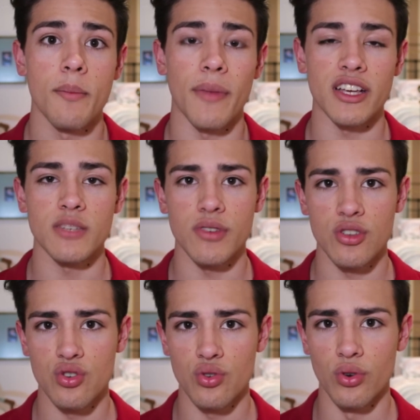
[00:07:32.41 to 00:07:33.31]
makes me
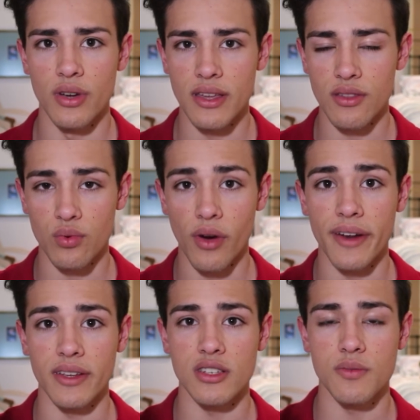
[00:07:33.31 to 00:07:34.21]
enjoy the
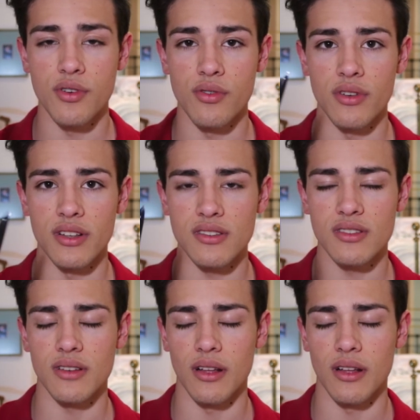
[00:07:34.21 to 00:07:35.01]
writing experience